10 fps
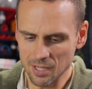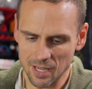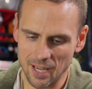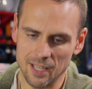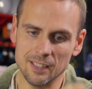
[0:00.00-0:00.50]

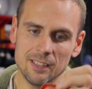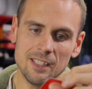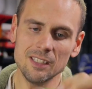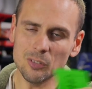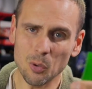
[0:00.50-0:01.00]
And
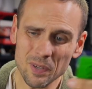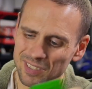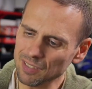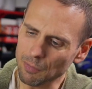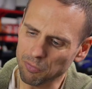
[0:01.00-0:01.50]
these always
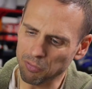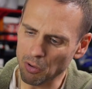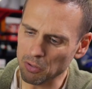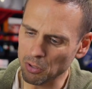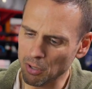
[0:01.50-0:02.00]
end up
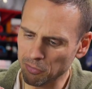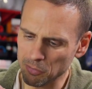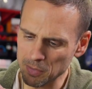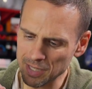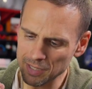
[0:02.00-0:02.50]
falling off for
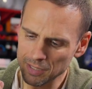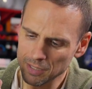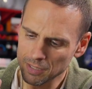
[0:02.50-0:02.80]
me.